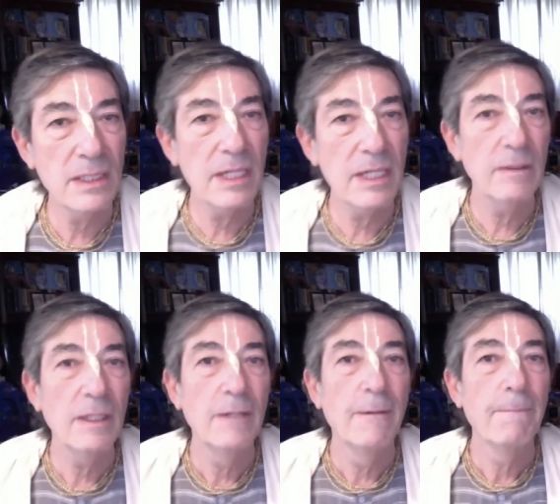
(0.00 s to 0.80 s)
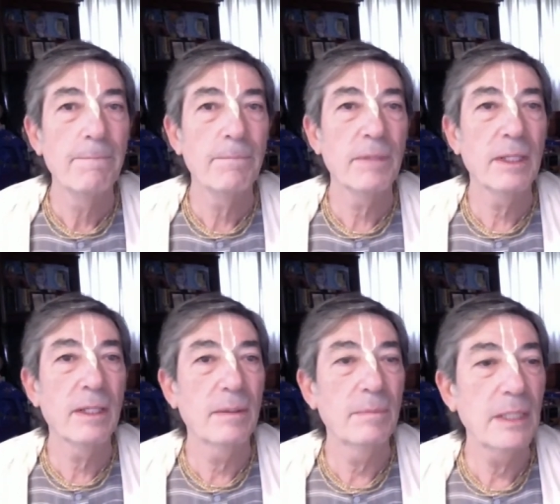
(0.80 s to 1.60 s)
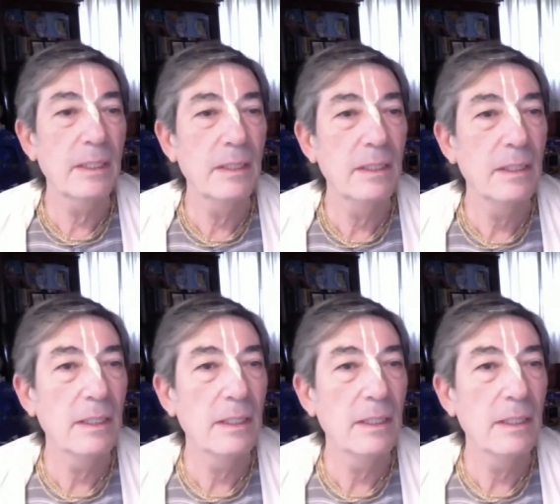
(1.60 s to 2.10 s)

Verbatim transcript: It's like uh, being,